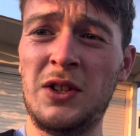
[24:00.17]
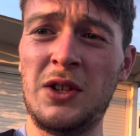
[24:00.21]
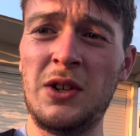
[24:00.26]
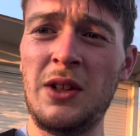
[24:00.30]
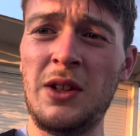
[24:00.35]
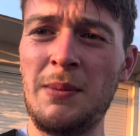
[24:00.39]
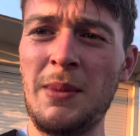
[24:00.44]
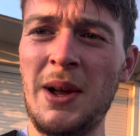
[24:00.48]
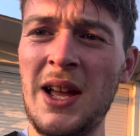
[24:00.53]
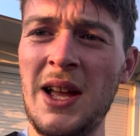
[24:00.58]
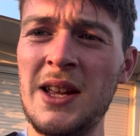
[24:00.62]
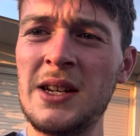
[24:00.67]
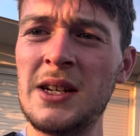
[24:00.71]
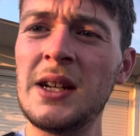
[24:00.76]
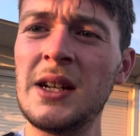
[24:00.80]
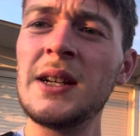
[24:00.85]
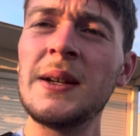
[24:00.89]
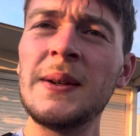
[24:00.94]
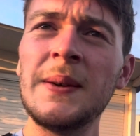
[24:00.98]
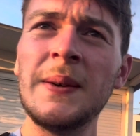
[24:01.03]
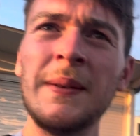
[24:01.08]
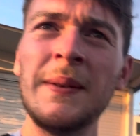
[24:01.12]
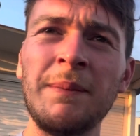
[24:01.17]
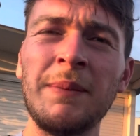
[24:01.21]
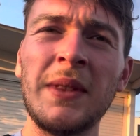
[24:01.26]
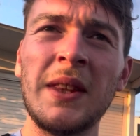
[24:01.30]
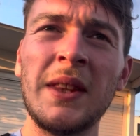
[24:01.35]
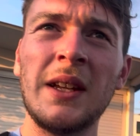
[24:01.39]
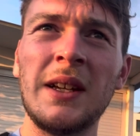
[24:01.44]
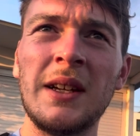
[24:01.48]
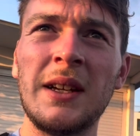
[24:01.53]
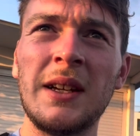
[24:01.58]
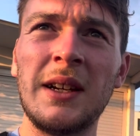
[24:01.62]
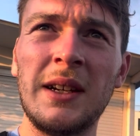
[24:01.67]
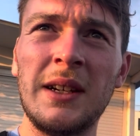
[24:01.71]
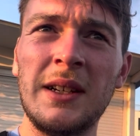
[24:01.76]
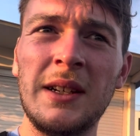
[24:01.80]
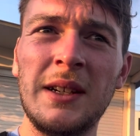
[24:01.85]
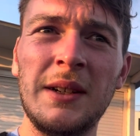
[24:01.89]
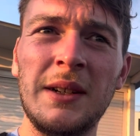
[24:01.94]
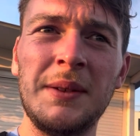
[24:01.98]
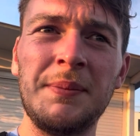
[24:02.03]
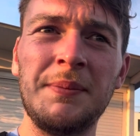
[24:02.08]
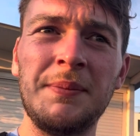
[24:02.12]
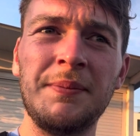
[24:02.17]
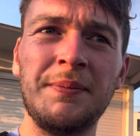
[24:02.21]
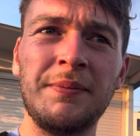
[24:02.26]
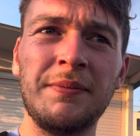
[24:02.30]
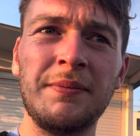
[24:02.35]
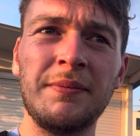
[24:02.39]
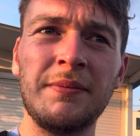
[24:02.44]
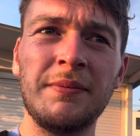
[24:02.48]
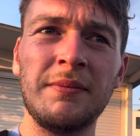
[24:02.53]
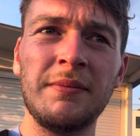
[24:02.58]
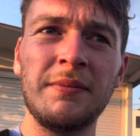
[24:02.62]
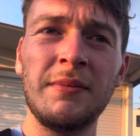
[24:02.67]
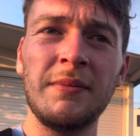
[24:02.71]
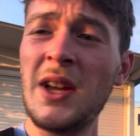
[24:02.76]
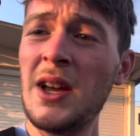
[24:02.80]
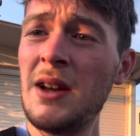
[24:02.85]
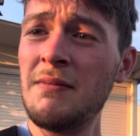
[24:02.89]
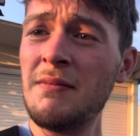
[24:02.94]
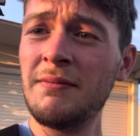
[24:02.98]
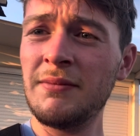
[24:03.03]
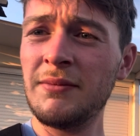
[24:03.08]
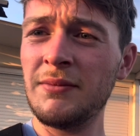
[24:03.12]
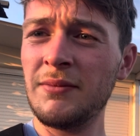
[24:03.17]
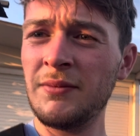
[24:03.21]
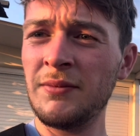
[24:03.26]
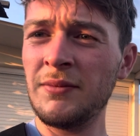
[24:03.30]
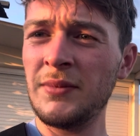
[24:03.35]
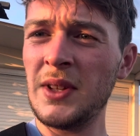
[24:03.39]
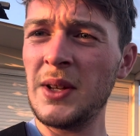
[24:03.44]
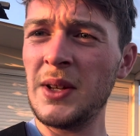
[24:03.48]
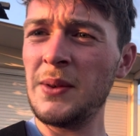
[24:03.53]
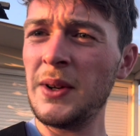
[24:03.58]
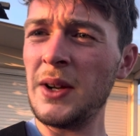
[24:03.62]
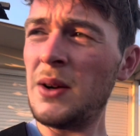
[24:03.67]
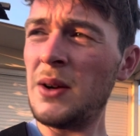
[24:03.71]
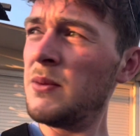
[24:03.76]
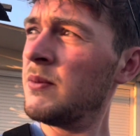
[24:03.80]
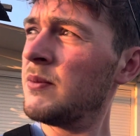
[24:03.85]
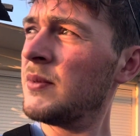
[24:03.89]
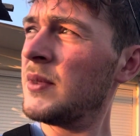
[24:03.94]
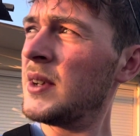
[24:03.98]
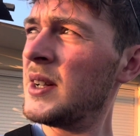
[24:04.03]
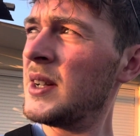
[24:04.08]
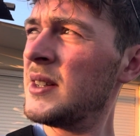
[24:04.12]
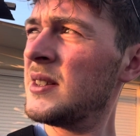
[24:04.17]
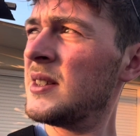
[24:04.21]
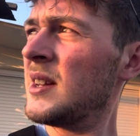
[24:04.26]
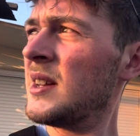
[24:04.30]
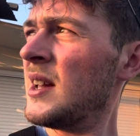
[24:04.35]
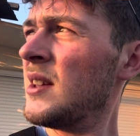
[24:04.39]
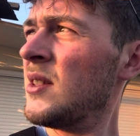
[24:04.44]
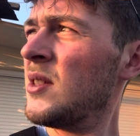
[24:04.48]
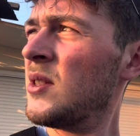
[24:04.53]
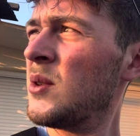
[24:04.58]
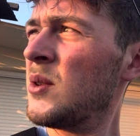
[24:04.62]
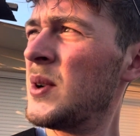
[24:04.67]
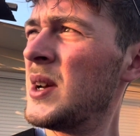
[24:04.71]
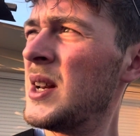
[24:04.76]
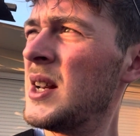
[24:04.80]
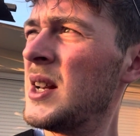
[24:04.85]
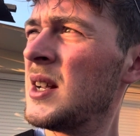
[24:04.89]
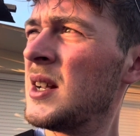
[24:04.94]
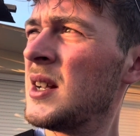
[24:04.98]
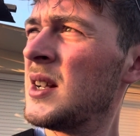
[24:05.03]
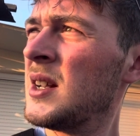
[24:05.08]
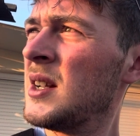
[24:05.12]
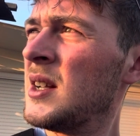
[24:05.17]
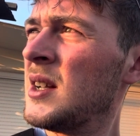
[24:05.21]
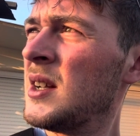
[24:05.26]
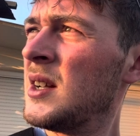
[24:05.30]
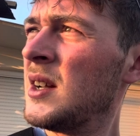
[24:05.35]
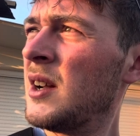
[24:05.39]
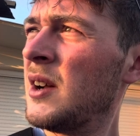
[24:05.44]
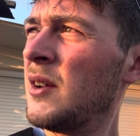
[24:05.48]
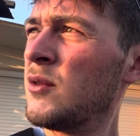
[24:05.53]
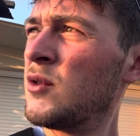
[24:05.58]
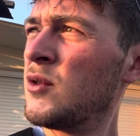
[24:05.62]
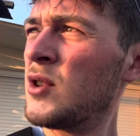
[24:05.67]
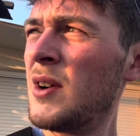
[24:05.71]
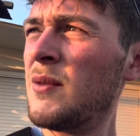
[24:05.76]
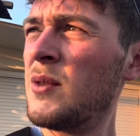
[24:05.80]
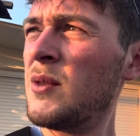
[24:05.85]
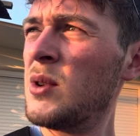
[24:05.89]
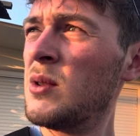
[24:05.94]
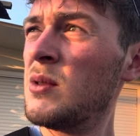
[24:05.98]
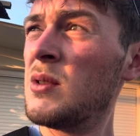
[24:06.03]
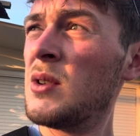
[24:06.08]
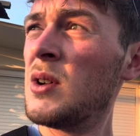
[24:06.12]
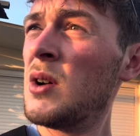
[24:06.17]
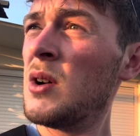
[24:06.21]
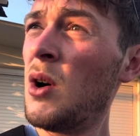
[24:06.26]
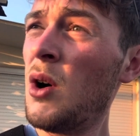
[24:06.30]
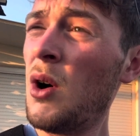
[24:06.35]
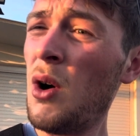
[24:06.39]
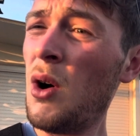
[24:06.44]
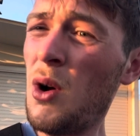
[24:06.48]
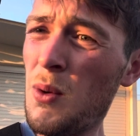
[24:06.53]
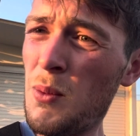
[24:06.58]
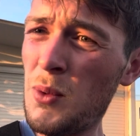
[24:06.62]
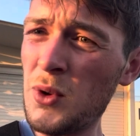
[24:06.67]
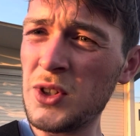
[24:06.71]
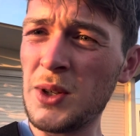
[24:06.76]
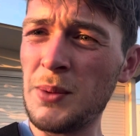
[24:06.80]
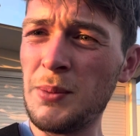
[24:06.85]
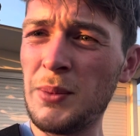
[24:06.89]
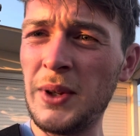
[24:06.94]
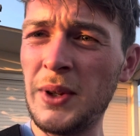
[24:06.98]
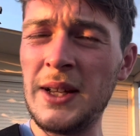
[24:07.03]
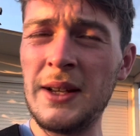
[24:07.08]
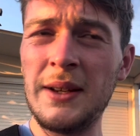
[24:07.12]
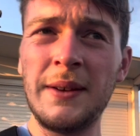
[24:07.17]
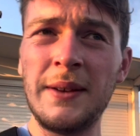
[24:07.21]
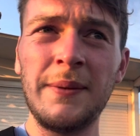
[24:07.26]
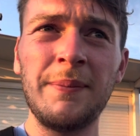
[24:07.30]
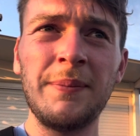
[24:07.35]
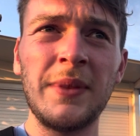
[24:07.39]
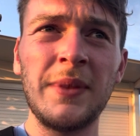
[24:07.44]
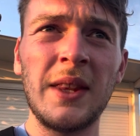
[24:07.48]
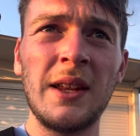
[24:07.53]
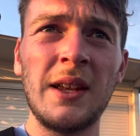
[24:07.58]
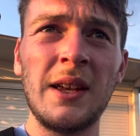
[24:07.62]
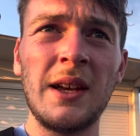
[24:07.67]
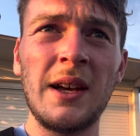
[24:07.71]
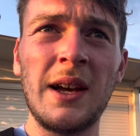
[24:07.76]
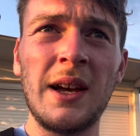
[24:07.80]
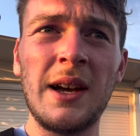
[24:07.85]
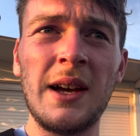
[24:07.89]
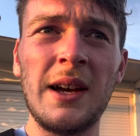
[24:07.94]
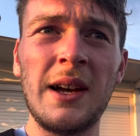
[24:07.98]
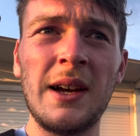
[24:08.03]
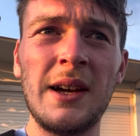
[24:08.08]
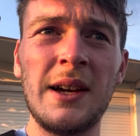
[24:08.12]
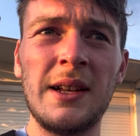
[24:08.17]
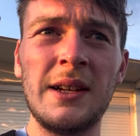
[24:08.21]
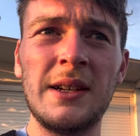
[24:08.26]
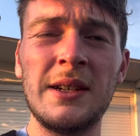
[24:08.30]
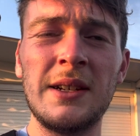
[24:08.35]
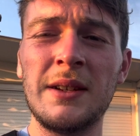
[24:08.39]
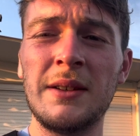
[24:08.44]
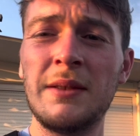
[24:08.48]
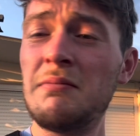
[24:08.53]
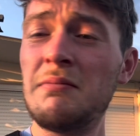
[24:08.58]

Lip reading: do that in my head. Yeah, there we go. That is day 3 of travel almost complete, and